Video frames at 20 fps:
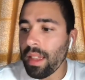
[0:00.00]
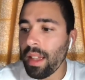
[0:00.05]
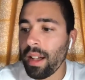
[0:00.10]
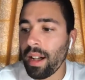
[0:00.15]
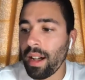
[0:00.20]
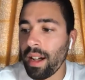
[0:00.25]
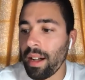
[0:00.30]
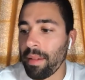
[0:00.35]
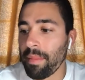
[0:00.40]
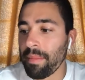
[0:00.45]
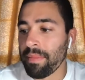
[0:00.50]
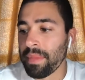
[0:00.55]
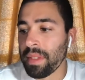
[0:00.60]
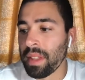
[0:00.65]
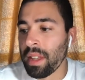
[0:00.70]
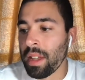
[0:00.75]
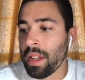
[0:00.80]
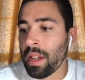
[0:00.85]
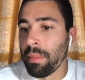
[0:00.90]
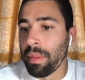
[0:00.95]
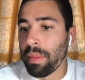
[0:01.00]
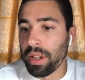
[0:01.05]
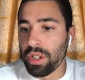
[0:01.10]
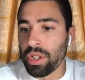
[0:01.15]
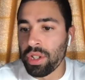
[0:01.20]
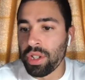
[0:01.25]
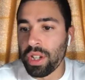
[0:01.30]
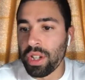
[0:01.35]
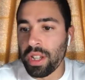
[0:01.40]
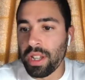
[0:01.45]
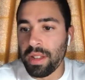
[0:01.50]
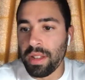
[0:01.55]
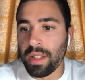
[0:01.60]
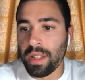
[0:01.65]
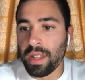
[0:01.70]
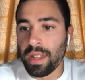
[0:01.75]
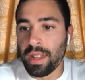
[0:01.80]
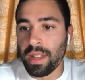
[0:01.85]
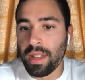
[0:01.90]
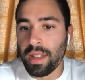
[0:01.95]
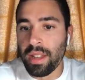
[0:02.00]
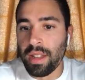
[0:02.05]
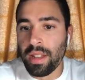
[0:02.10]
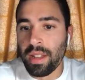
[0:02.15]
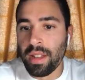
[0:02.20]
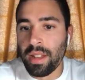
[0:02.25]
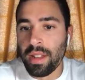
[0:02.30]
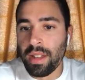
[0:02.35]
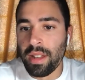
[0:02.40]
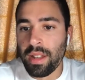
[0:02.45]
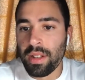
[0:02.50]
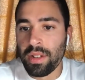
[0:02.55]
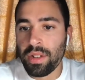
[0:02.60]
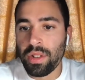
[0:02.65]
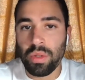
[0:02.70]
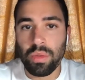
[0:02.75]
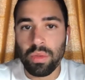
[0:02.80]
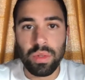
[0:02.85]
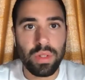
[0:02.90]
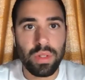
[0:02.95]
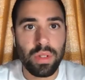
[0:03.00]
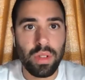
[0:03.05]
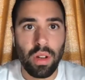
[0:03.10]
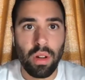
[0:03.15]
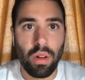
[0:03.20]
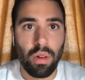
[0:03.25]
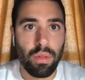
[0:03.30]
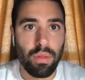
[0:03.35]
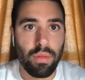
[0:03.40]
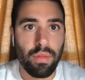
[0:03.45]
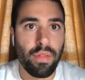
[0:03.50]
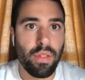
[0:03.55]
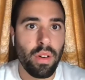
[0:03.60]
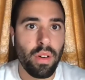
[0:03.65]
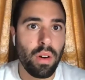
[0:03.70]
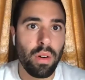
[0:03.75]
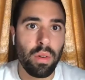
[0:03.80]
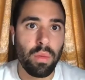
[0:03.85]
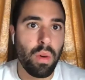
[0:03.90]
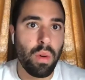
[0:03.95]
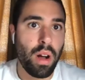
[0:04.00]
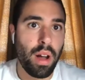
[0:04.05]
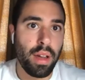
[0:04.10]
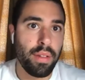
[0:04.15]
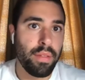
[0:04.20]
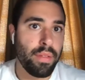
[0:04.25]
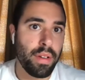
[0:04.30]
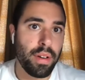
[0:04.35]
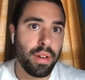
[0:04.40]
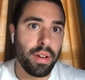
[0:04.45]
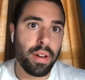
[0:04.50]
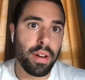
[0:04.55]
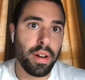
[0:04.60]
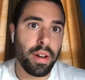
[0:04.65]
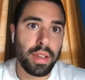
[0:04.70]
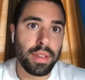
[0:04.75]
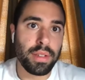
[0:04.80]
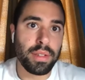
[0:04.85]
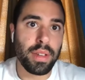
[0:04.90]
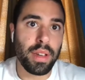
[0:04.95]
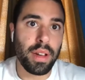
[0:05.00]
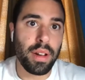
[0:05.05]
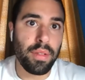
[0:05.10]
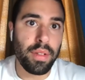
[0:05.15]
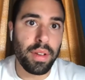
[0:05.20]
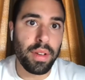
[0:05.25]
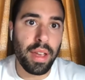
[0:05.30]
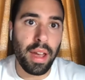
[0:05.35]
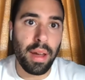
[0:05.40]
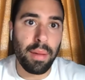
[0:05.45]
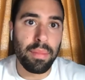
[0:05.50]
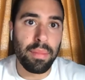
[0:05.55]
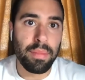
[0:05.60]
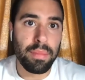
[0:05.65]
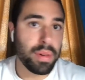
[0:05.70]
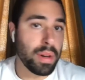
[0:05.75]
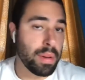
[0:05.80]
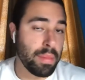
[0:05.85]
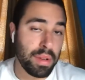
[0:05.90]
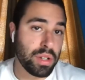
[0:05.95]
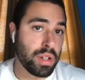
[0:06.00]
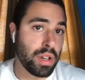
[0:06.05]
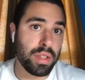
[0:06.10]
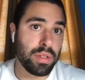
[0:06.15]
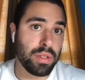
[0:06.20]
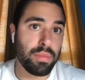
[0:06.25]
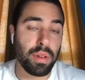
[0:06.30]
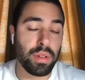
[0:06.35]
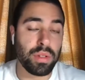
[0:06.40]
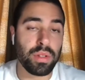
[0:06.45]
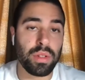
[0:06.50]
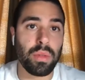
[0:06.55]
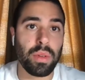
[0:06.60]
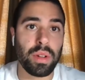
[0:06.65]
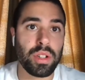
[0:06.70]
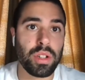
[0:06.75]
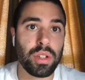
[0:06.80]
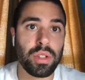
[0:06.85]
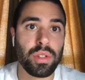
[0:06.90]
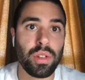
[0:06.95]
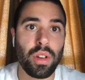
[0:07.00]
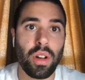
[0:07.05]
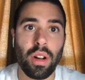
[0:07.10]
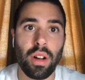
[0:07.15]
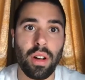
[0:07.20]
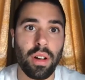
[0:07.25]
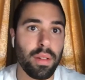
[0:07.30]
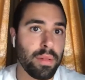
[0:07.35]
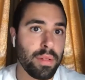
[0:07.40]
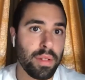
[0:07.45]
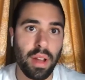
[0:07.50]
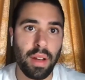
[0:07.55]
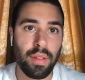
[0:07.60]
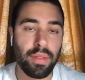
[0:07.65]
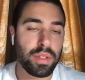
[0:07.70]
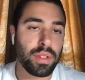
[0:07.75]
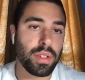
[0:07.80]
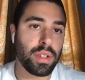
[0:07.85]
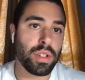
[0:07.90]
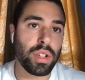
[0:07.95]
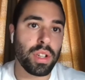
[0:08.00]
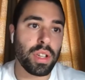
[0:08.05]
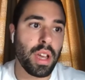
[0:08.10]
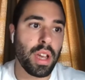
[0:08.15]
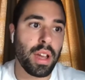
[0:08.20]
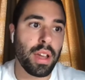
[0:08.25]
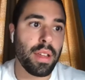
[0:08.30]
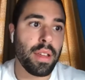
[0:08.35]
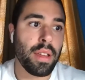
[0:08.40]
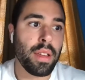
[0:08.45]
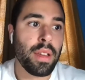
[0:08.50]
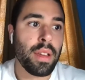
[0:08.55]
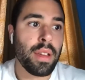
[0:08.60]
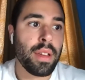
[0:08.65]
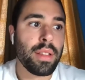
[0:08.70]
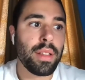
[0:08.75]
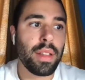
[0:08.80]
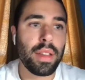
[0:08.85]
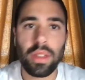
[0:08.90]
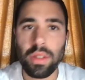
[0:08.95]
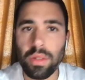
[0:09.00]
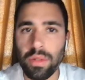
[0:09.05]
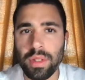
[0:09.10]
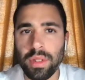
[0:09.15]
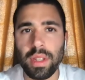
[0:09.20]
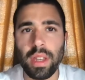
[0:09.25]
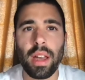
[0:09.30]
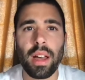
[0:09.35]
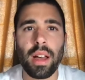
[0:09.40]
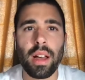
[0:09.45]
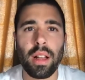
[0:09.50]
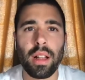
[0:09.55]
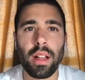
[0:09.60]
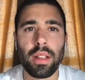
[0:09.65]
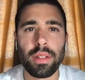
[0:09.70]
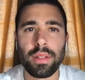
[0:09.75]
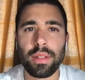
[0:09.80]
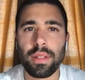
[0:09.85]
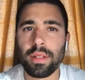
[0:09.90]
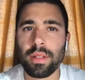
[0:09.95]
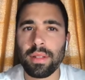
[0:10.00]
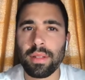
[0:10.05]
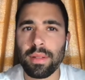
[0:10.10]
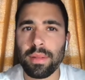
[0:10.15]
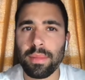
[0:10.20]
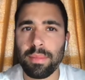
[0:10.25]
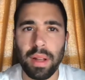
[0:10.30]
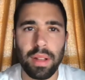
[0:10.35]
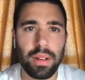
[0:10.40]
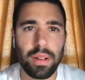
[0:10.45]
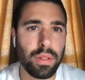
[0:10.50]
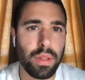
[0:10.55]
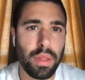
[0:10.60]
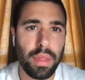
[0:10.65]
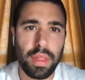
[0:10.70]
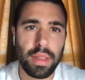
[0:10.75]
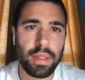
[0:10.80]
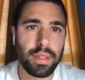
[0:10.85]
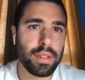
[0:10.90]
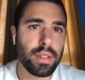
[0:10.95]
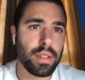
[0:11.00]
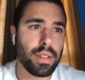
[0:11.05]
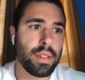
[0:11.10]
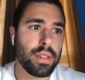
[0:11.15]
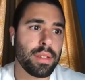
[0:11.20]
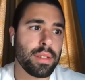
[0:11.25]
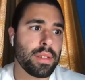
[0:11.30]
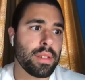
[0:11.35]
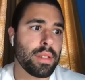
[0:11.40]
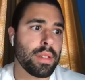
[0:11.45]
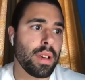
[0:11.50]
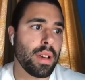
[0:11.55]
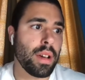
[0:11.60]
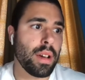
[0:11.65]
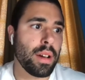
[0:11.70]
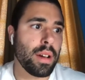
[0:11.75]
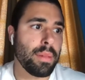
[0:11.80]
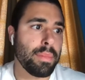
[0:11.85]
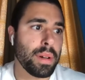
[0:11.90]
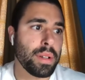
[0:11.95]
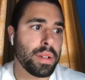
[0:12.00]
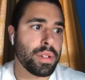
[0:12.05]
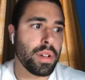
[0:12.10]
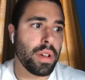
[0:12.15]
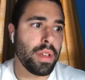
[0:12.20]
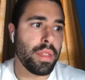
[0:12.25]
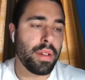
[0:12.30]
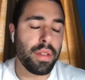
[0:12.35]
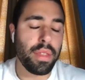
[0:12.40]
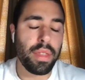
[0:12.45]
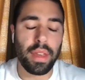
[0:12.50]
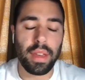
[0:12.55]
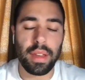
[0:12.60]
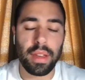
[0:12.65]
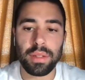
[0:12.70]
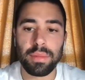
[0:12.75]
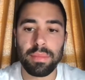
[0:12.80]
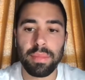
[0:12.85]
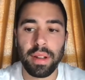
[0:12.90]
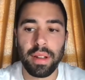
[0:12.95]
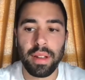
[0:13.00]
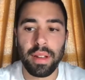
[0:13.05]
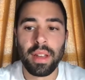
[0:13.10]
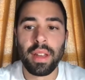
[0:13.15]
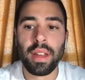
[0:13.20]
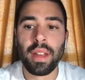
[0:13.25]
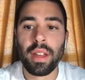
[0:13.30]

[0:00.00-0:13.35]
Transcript: But she was known far and wide for her ACL rehab. Pretty much that's mostly what she saw. And obviously, she got like UCLs, spondylolisthesis, a bunch of other things, but